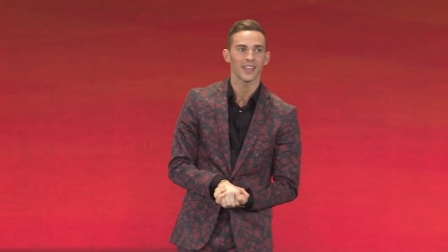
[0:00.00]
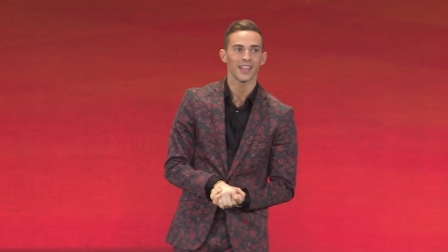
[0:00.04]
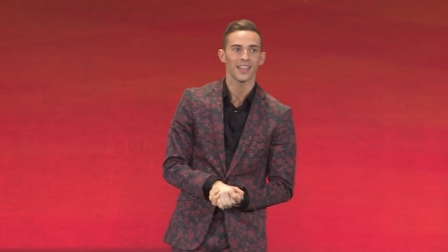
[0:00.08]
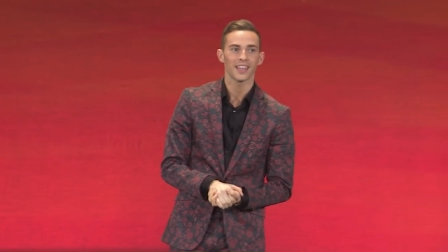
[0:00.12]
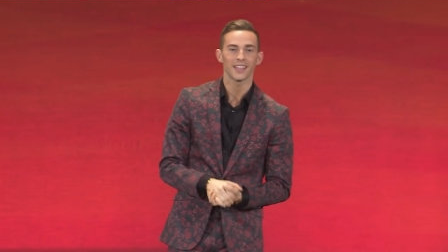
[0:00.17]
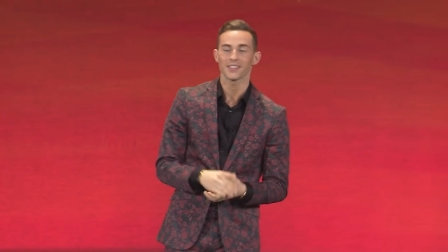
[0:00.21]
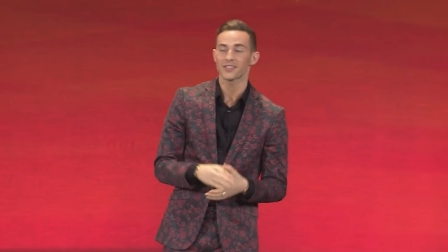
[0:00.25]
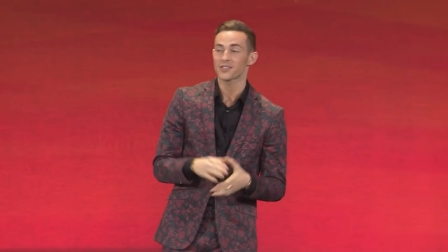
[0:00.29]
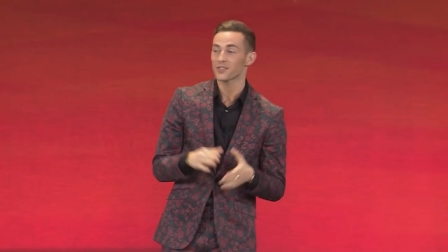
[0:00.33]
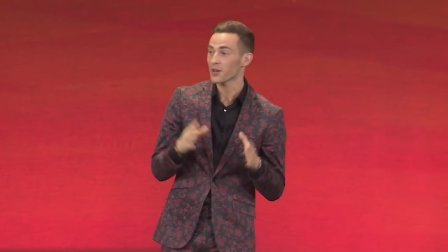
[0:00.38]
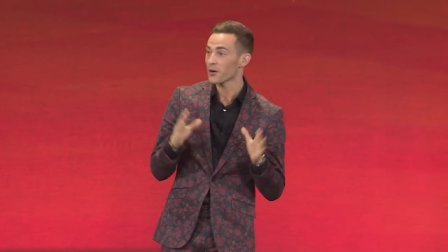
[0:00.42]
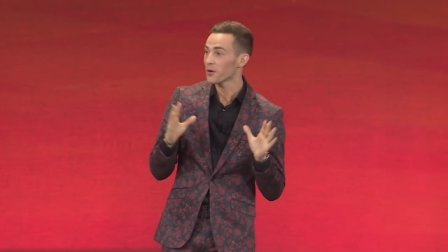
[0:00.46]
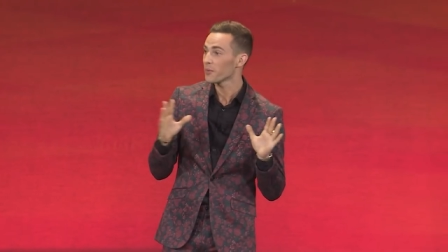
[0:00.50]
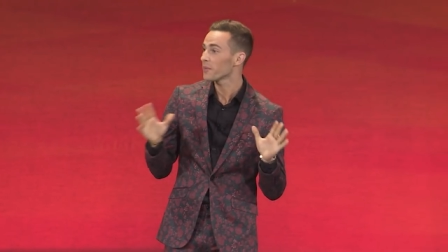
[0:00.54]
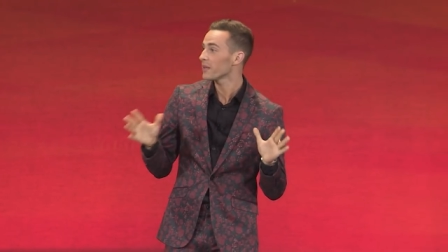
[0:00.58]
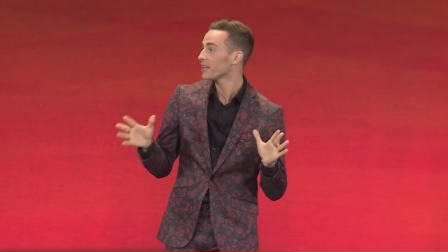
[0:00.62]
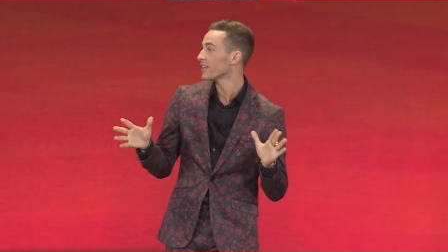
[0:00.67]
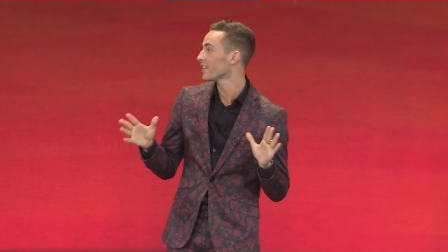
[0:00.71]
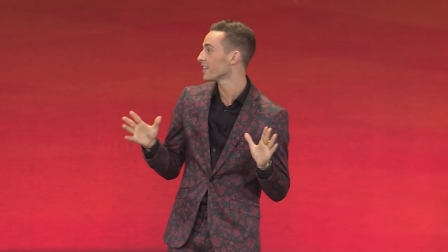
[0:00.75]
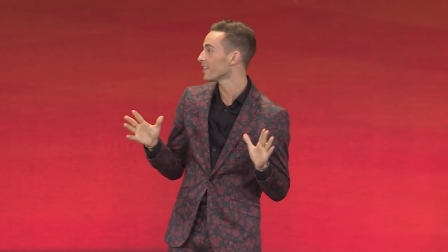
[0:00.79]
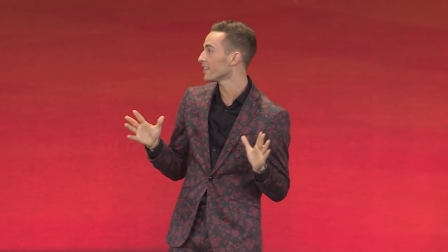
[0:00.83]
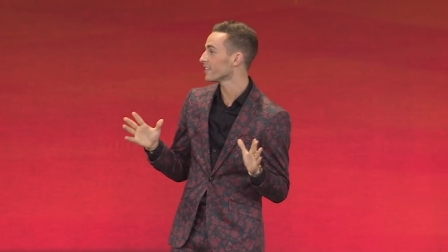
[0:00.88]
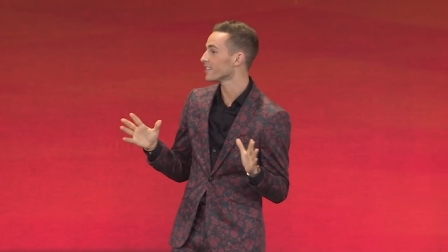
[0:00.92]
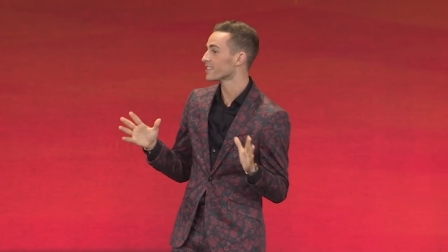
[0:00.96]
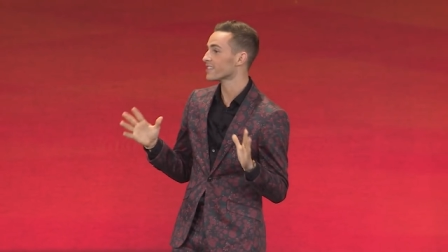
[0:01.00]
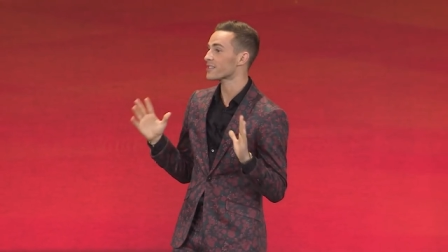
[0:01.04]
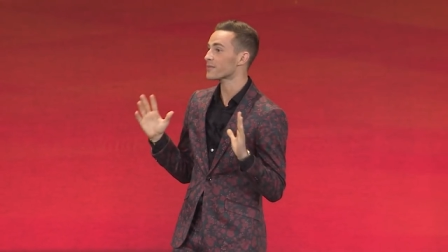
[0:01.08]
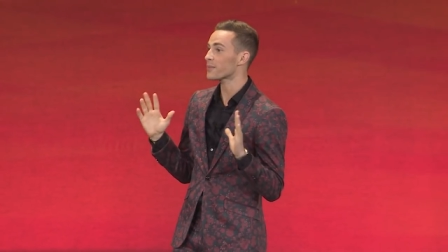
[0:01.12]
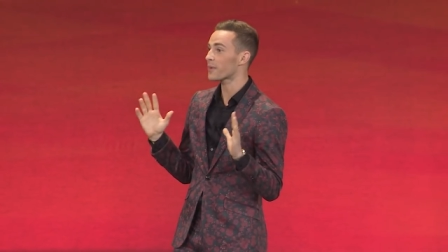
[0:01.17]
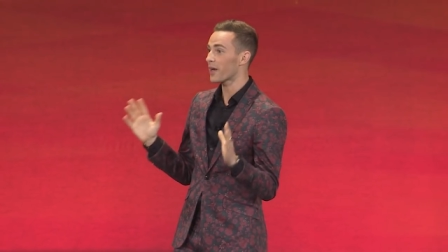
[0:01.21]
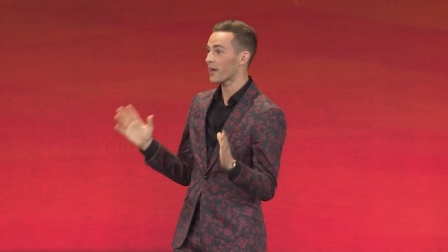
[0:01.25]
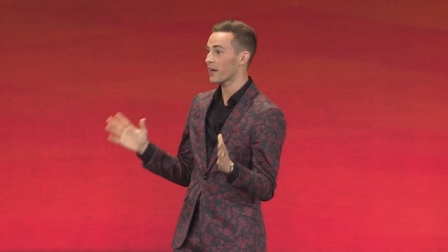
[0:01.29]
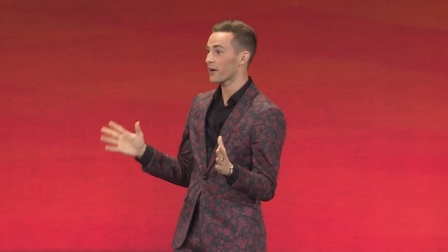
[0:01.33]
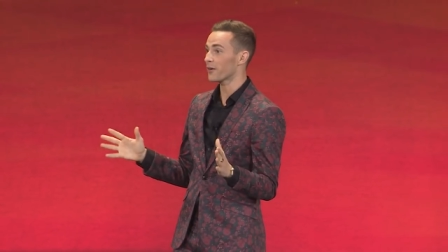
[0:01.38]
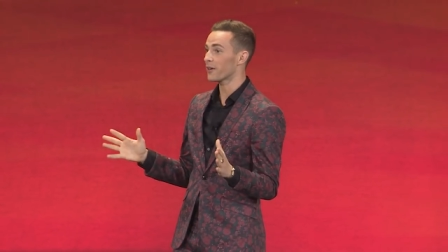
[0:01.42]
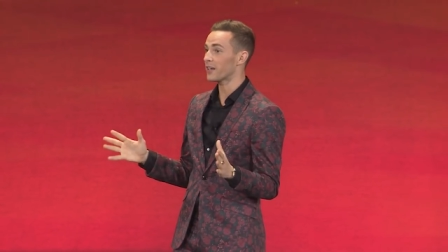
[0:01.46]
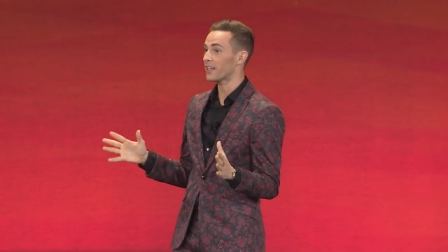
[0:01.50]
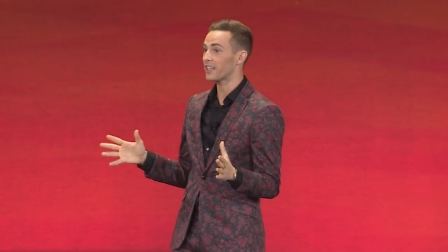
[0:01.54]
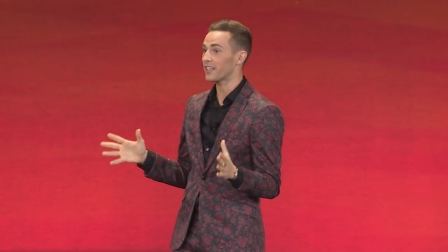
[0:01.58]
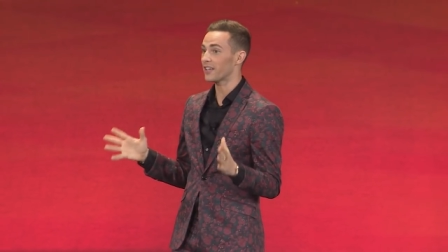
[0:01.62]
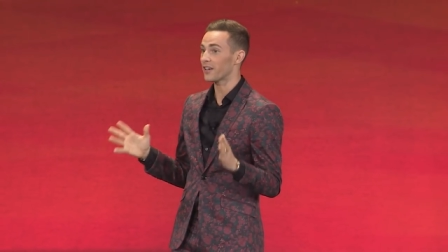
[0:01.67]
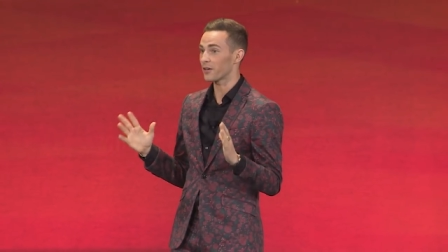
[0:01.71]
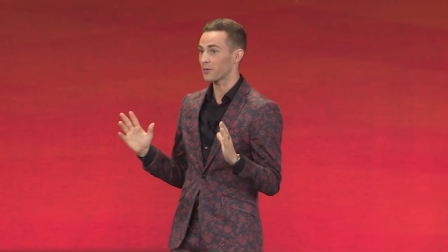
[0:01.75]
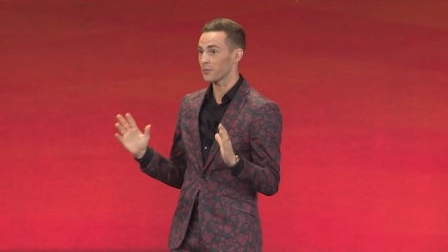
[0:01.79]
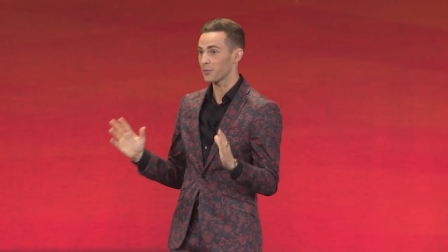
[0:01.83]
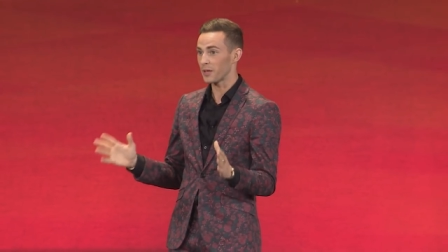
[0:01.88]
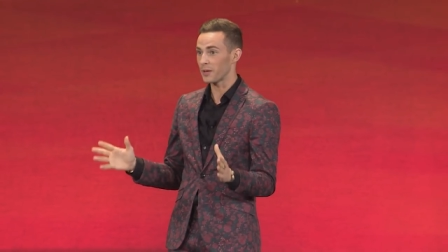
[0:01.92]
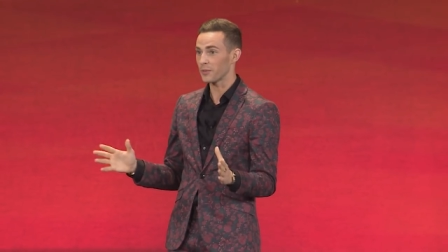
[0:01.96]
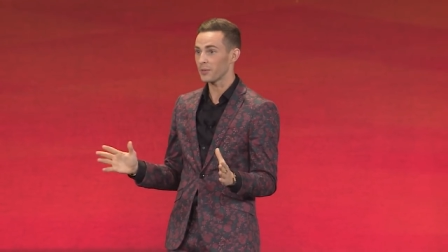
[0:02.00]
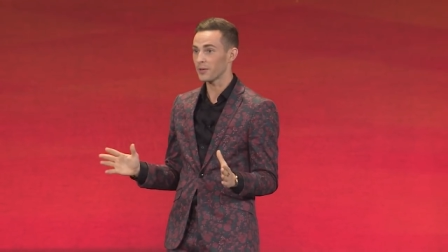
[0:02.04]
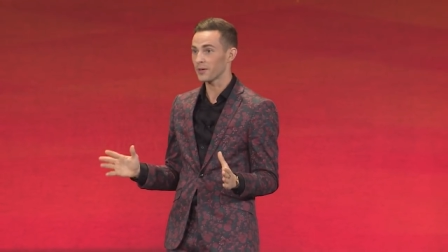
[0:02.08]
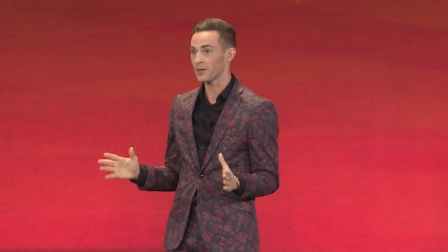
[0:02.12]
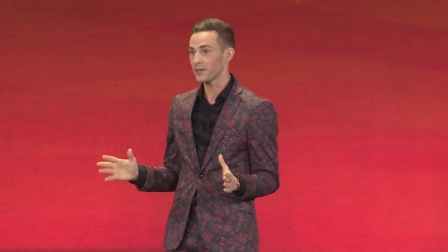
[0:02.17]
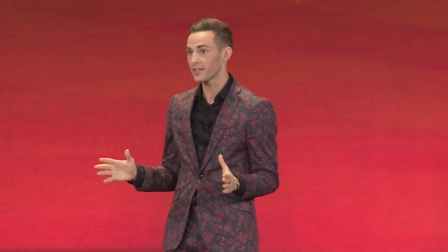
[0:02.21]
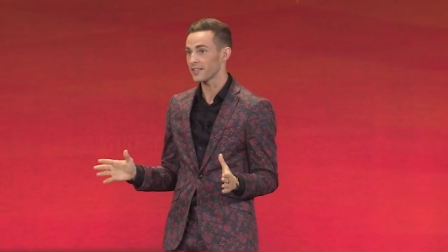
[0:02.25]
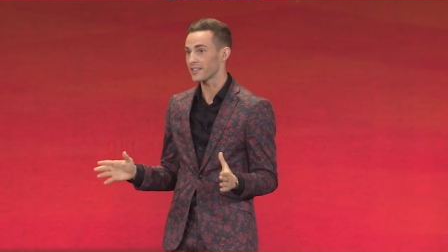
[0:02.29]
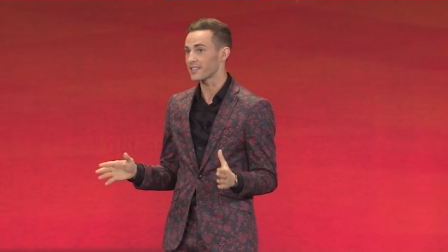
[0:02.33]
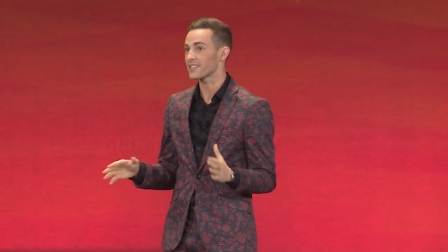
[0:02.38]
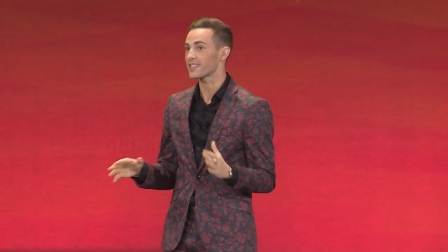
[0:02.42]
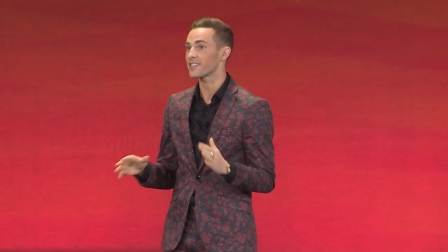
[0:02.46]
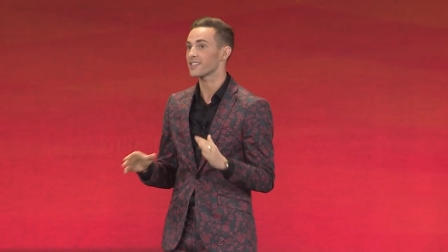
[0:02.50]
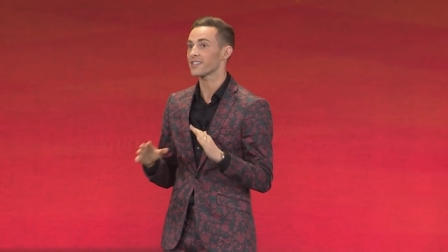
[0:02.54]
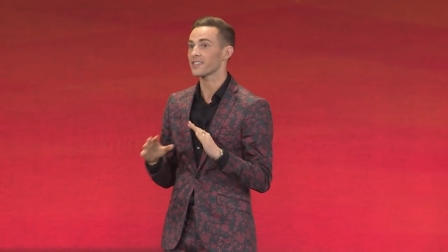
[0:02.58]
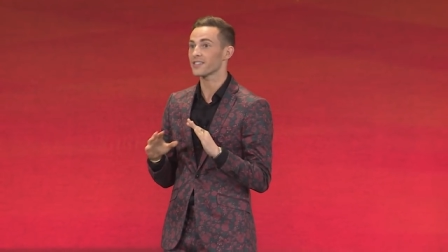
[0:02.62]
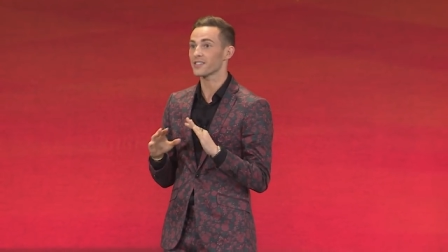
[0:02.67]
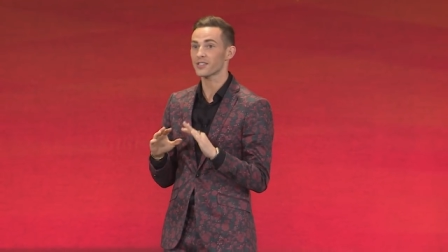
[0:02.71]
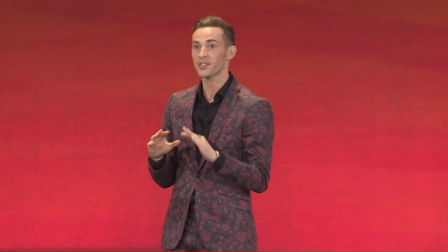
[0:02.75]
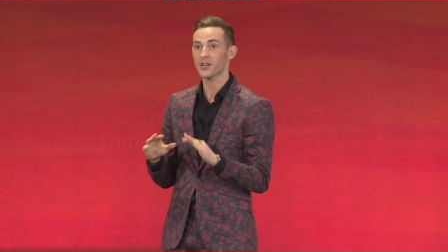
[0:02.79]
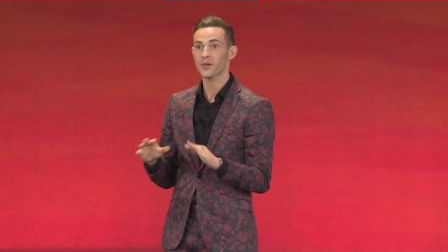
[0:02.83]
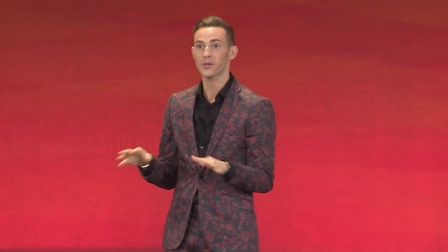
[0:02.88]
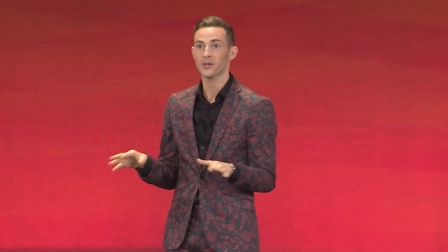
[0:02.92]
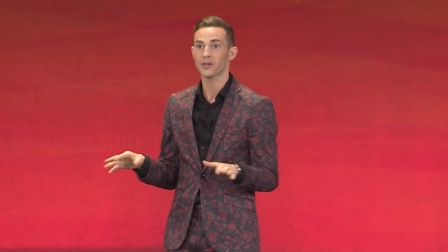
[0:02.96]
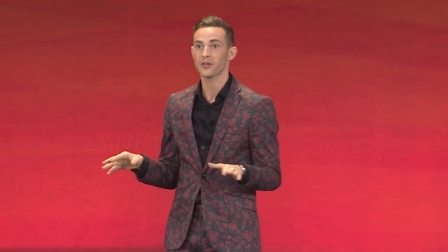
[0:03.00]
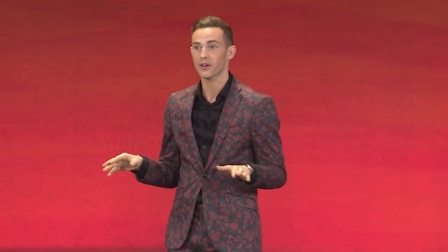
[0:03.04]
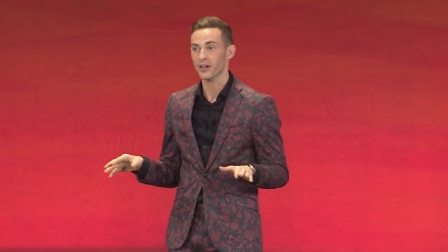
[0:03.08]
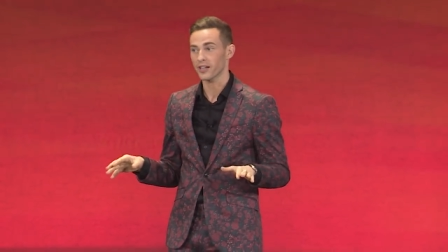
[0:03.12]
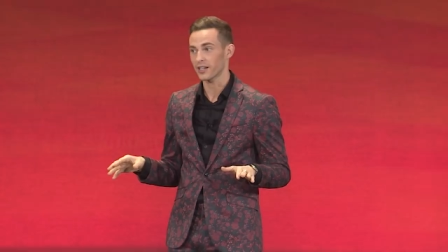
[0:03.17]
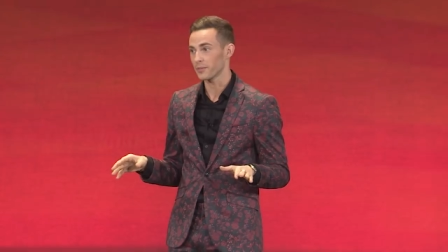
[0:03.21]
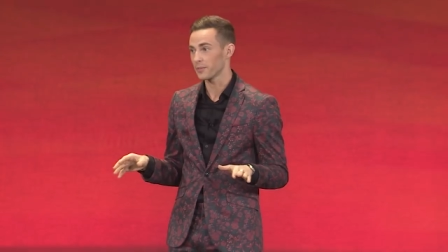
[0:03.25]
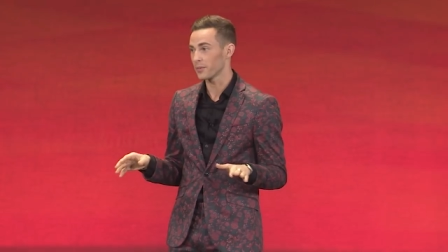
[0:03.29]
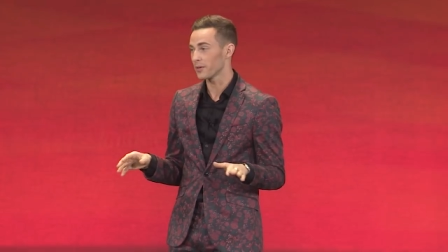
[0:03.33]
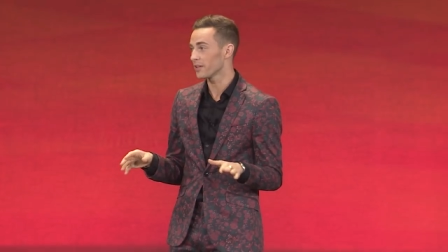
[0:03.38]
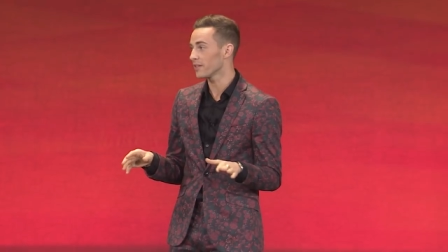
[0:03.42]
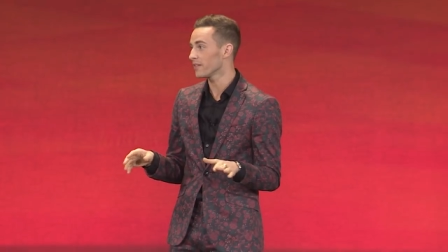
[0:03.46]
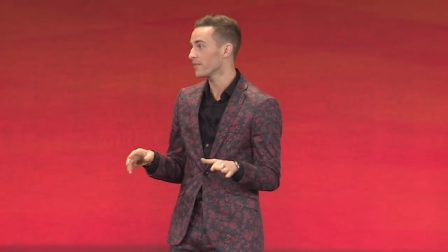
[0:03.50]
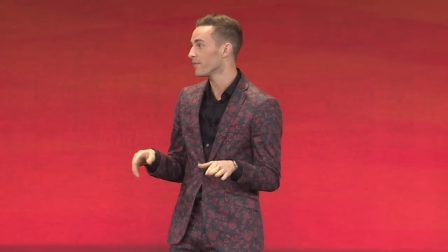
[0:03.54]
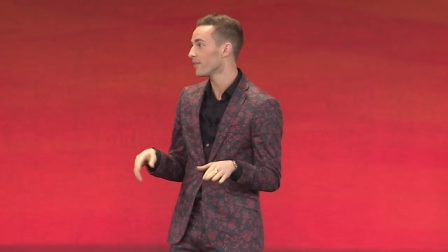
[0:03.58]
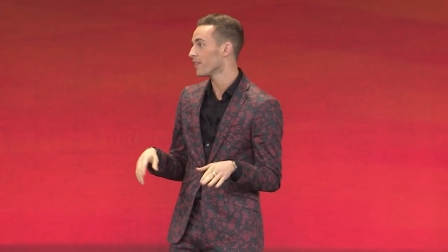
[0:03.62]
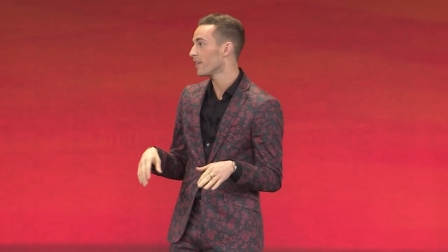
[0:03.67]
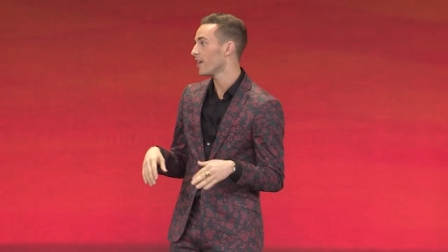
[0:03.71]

so many inspiring young people. It's so incredible.